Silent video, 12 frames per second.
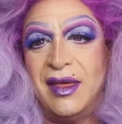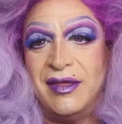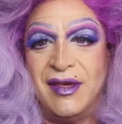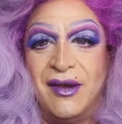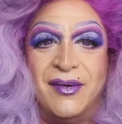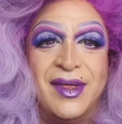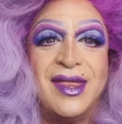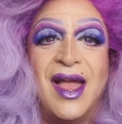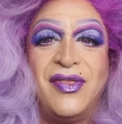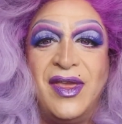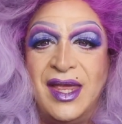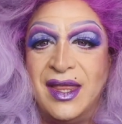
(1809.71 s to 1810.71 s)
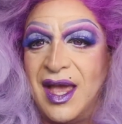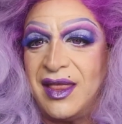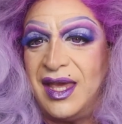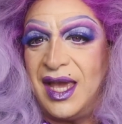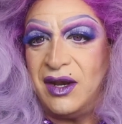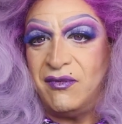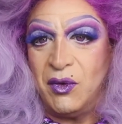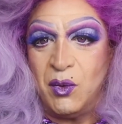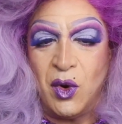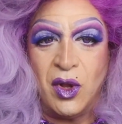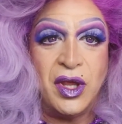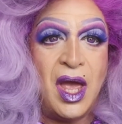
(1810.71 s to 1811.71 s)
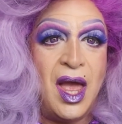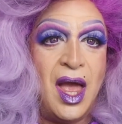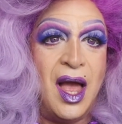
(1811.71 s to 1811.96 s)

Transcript: So not the not the end of the world.